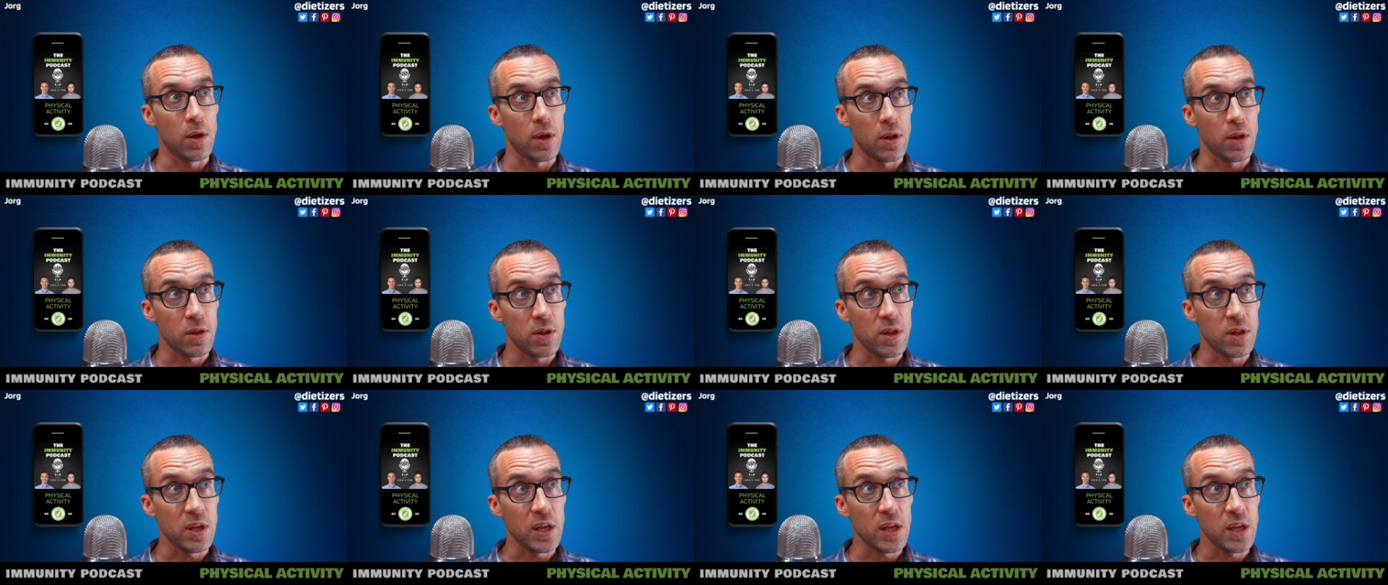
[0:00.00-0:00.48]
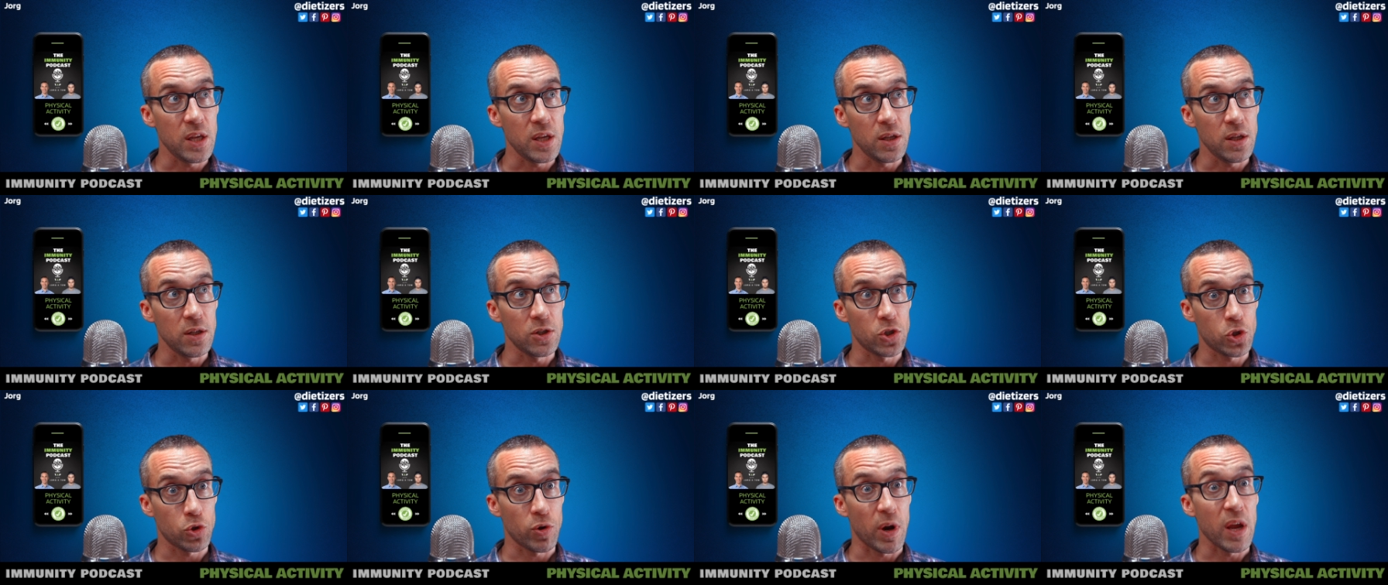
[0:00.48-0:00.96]
the
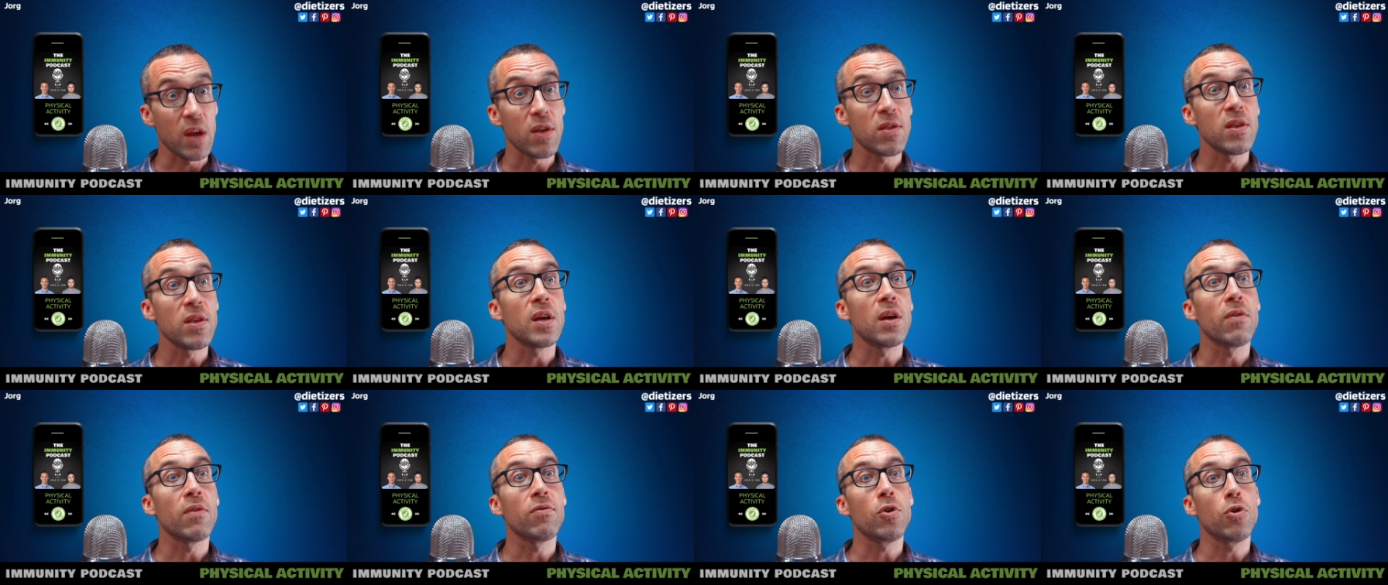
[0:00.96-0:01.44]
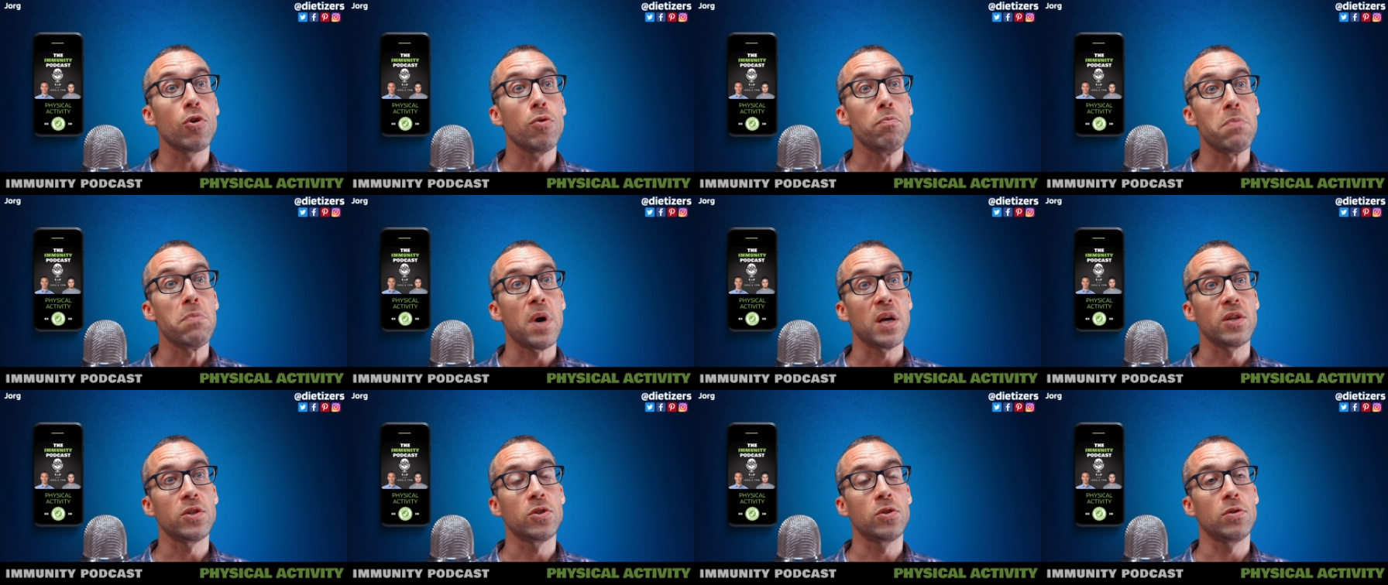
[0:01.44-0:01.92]
strengthening of your
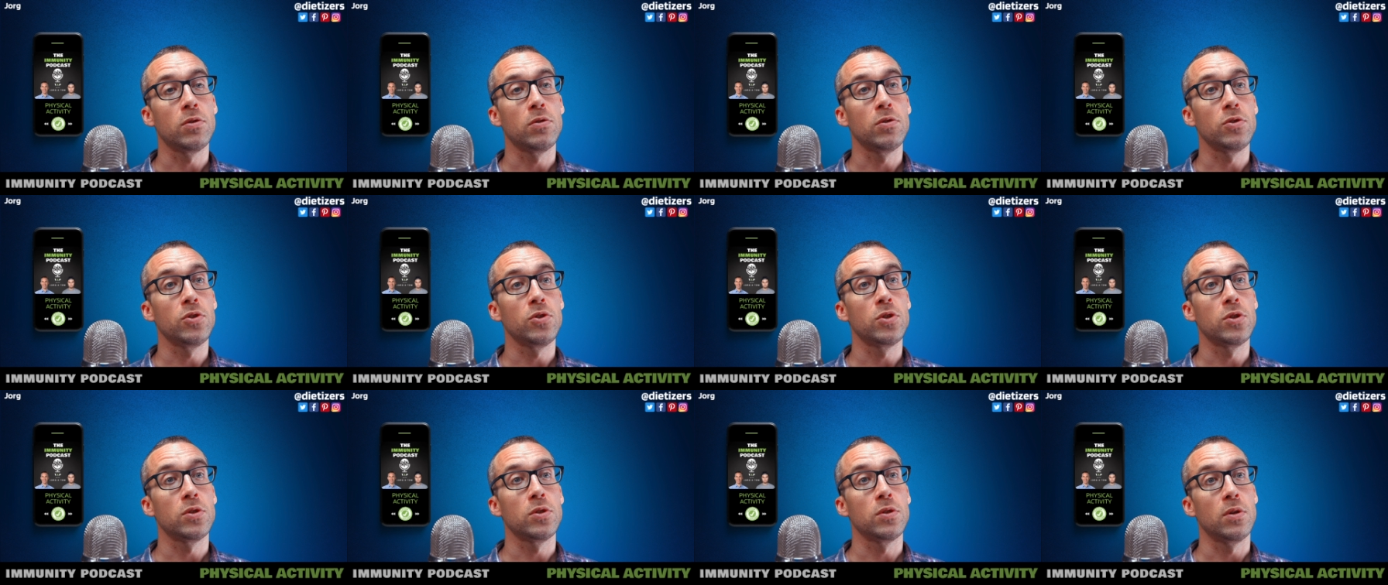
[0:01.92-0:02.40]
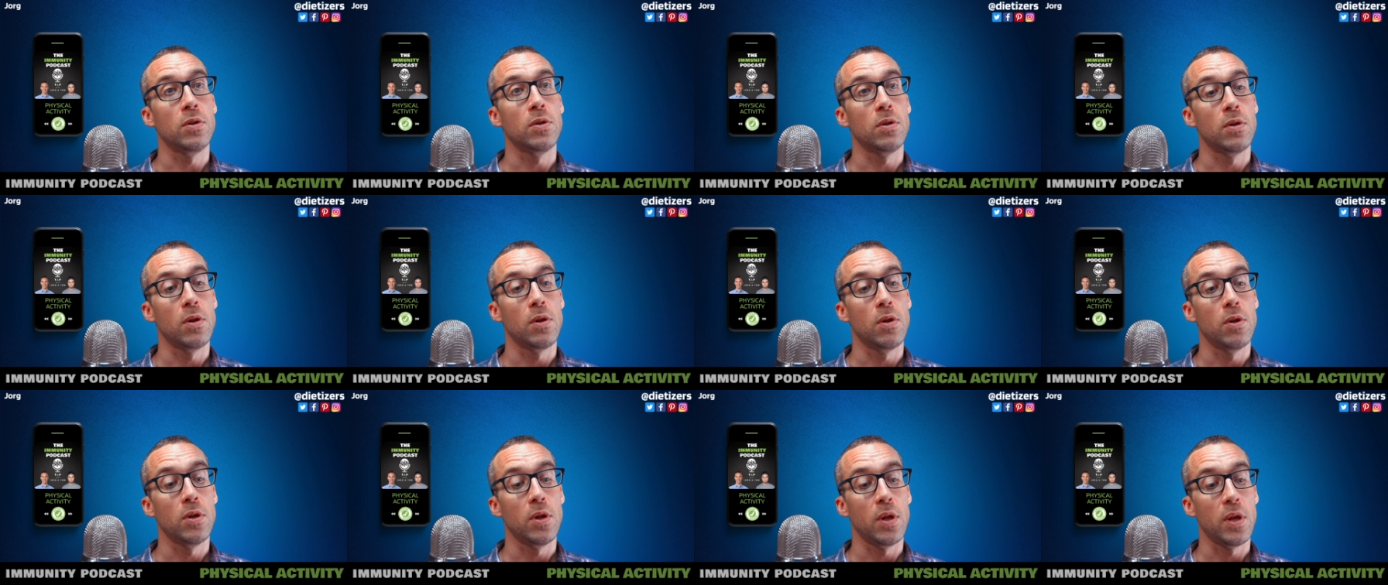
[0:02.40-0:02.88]
muscles
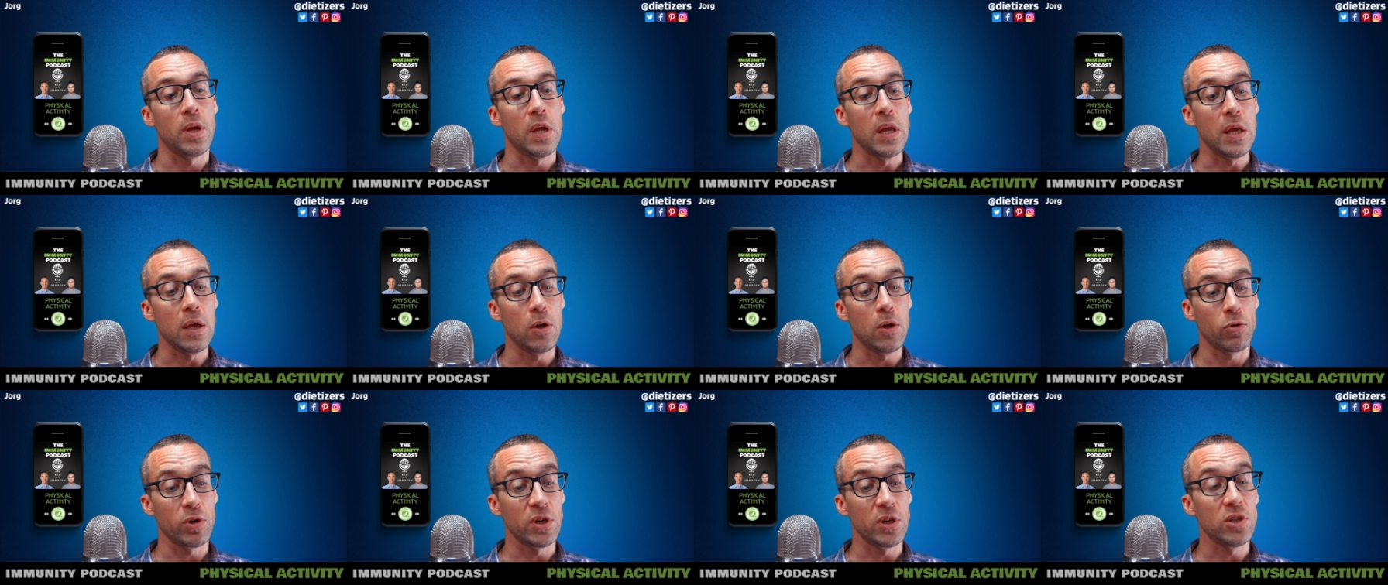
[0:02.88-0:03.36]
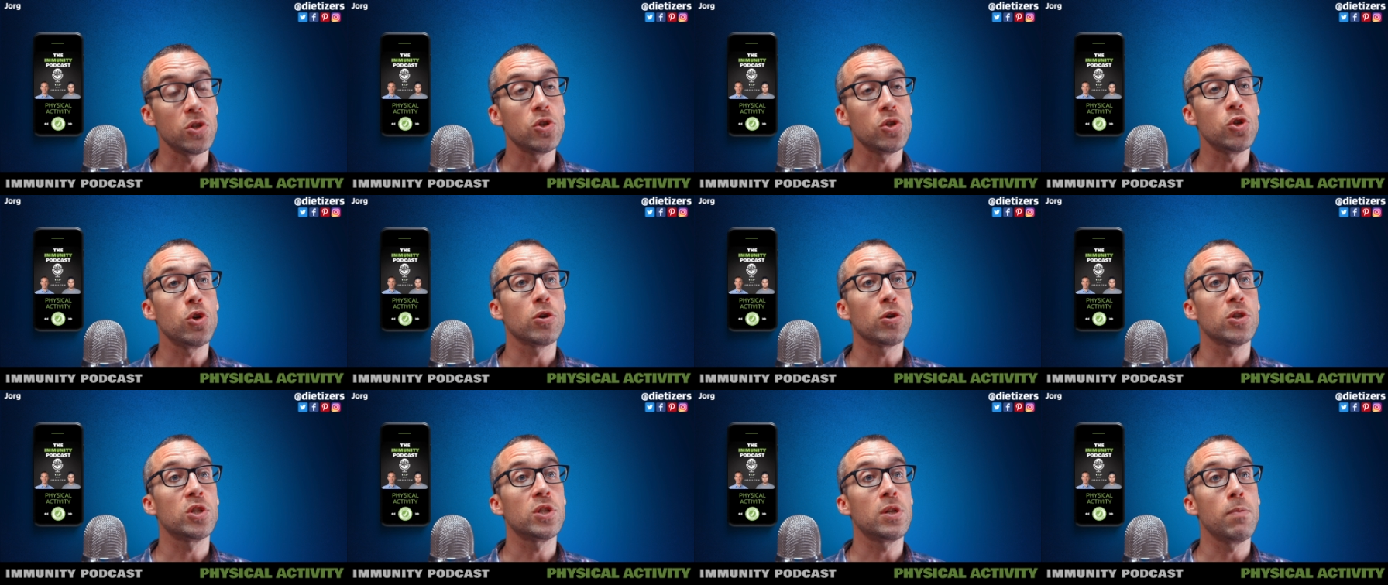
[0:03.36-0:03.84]
increases
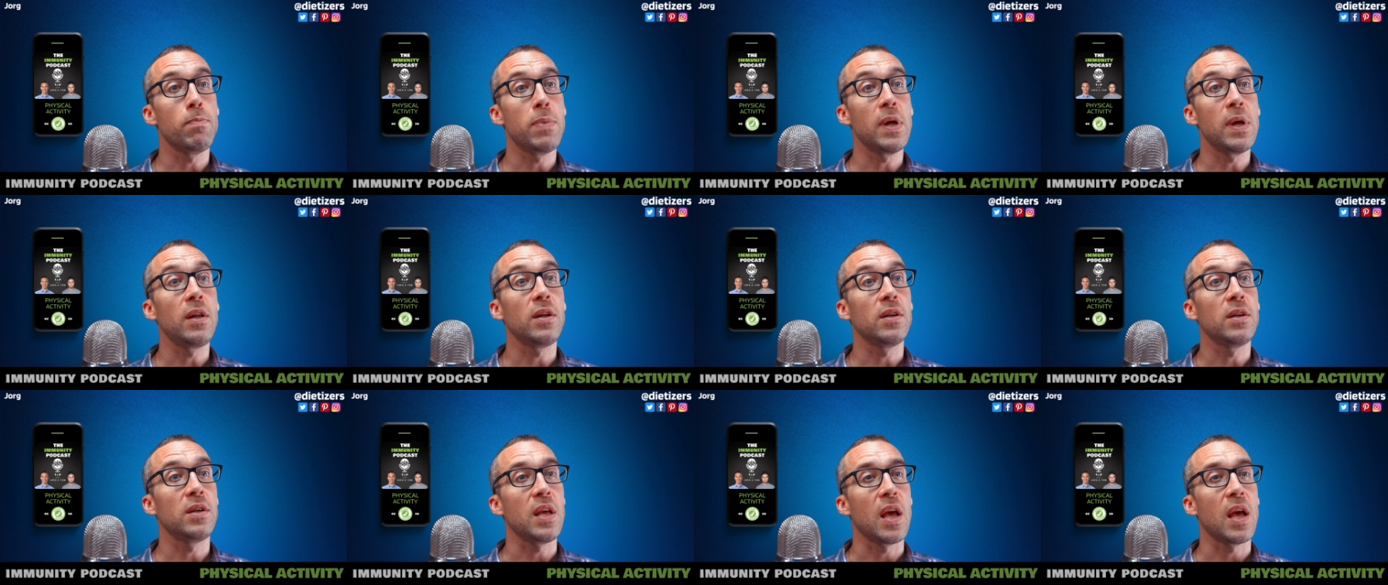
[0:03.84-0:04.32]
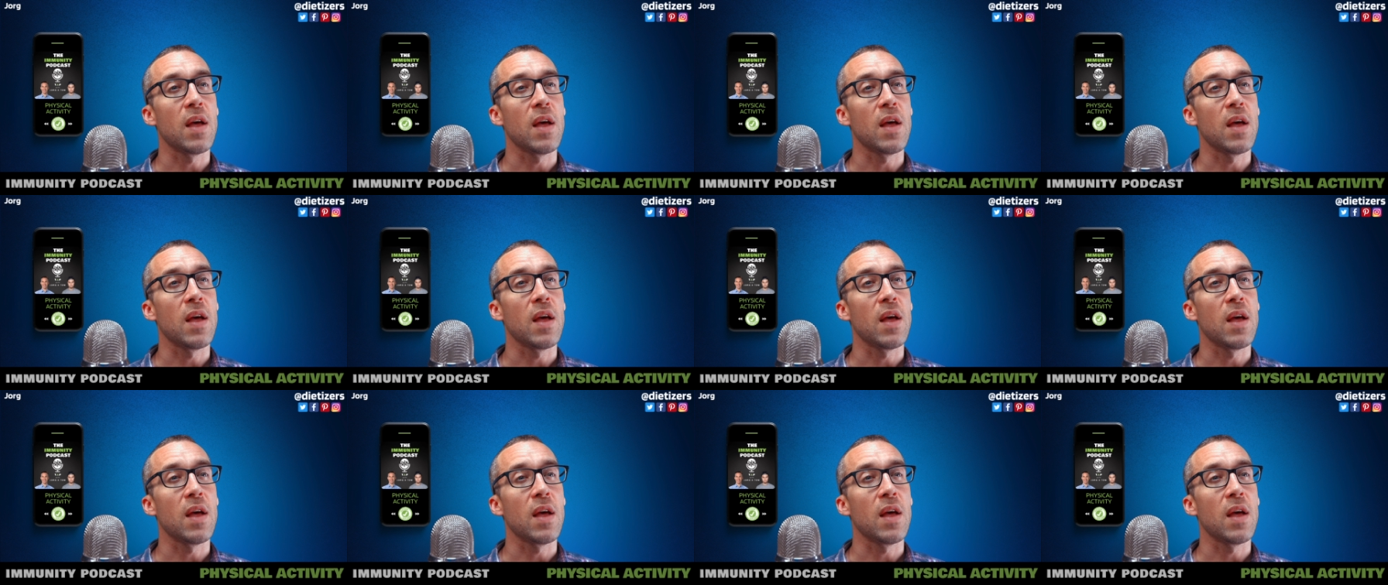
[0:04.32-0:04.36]
your stability.